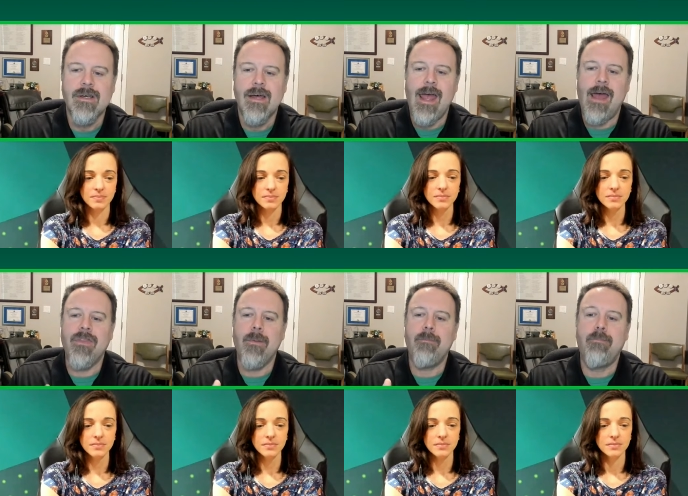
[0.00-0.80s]
Speaker 1: and
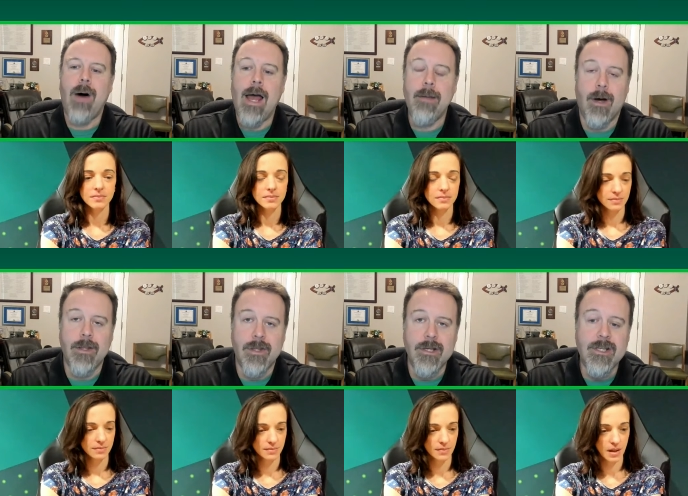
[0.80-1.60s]
the
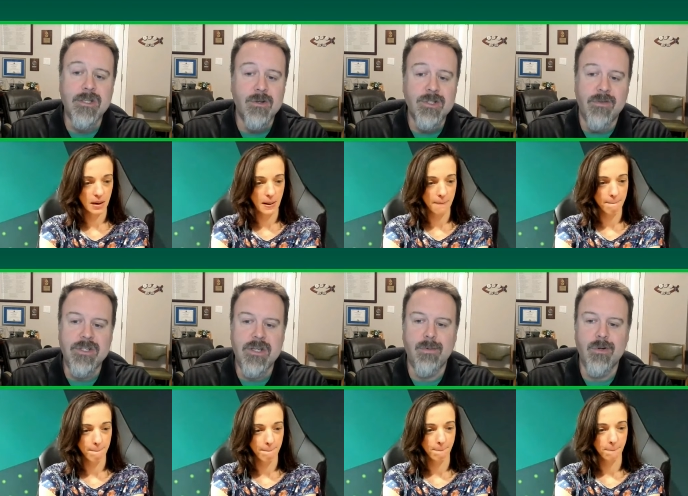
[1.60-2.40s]
bi-monthlies. That's another
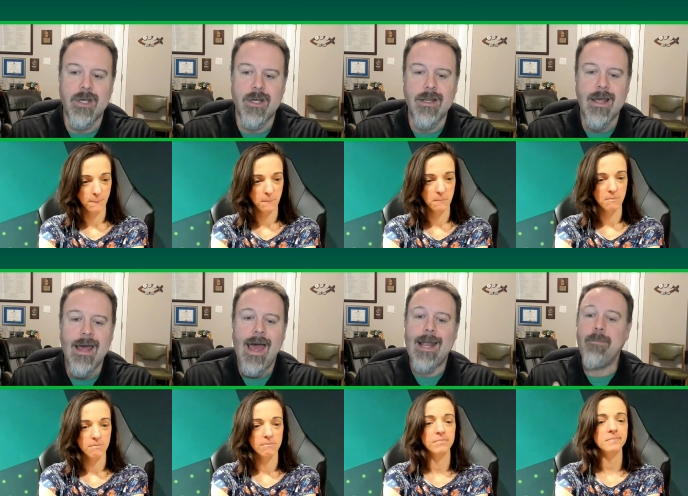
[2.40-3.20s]
seventeen percent.
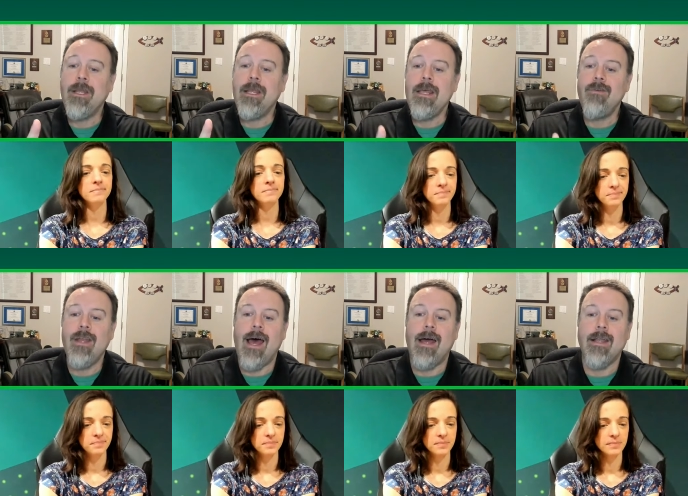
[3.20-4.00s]
And I'm going to even
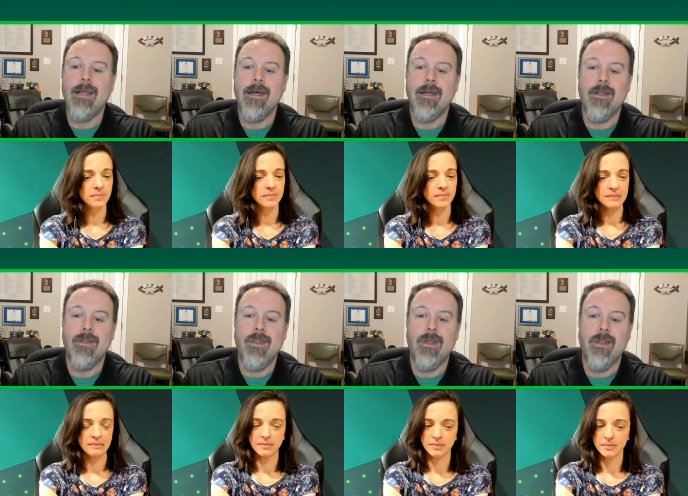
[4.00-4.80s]
add in
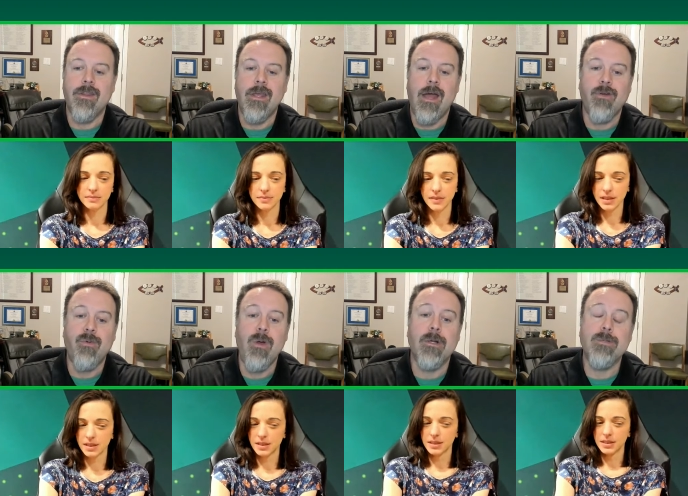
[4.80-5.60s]
the the every
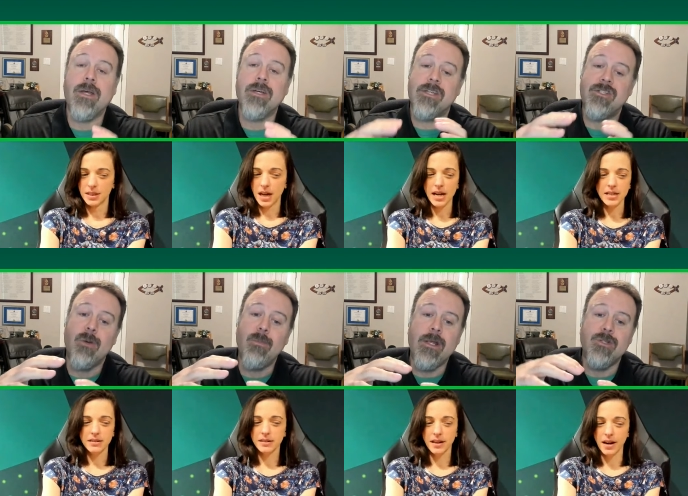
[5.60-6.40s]
three months because
Speaker 2: it I know still
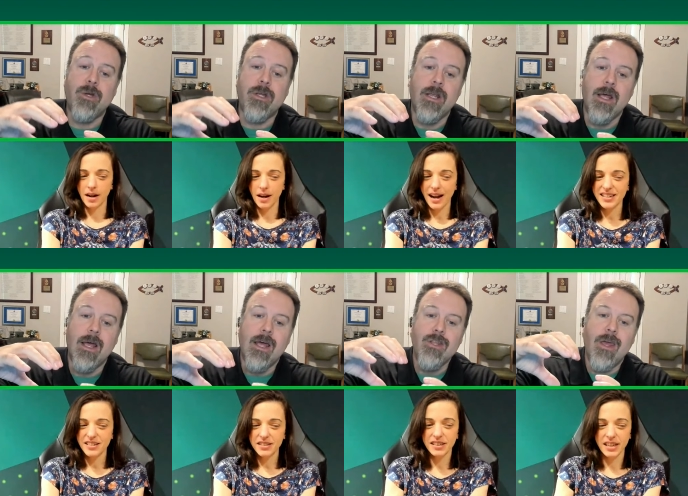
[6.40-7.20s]
you're means gonna, you can. I know
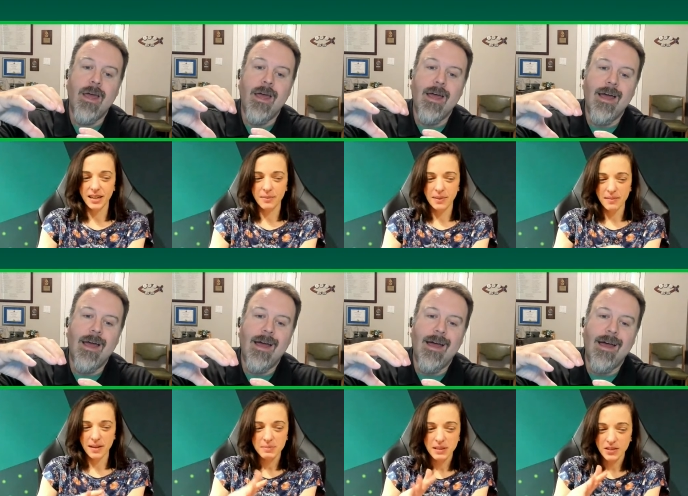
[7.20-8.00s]
you're gonna, but that
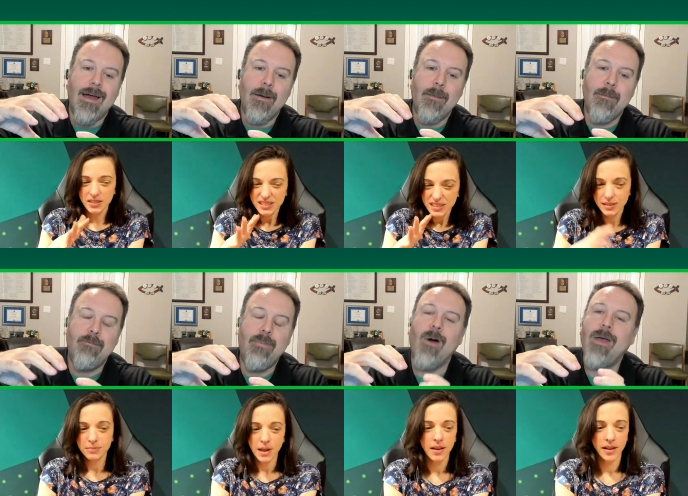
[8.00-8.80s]
has me a little. Mm,
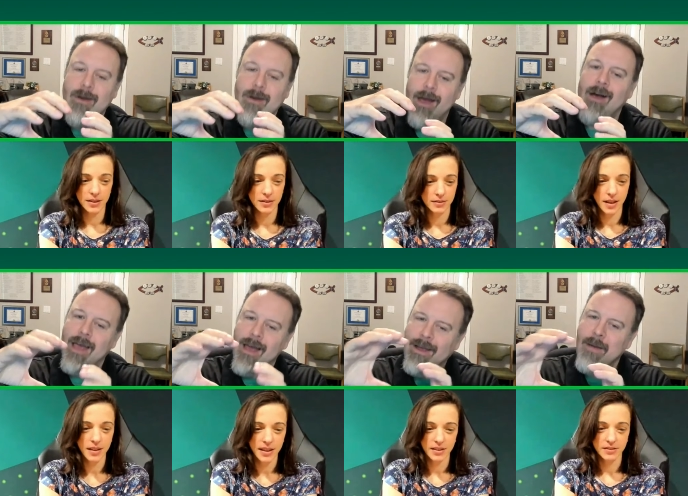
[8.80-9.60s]
but I'll okay, let you. Okay, I'll okay,
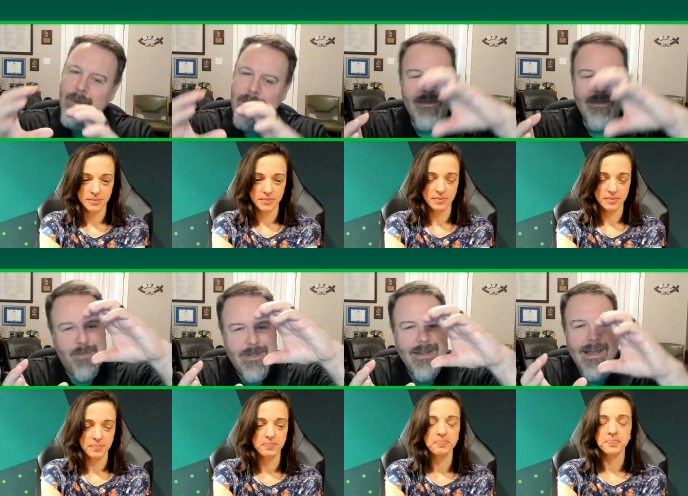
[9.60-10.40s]
let you. Okay. But
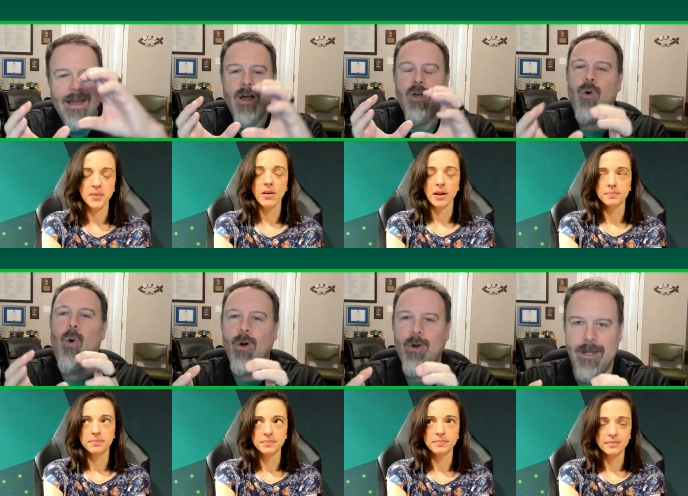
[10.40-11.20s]
but okay.
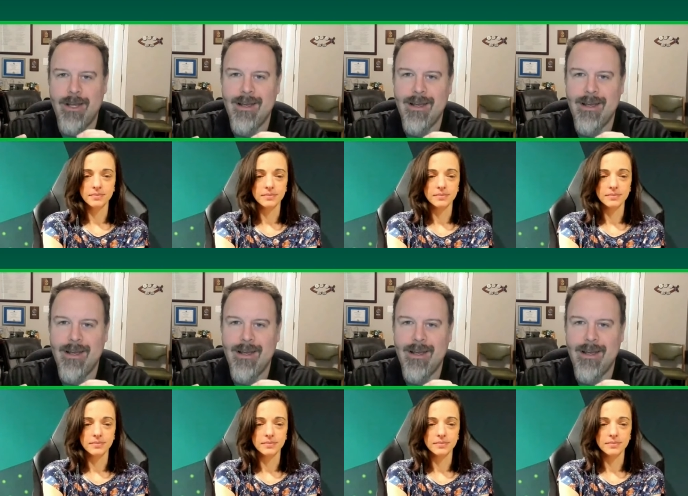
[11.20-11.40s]
Speaker 1: quarterly.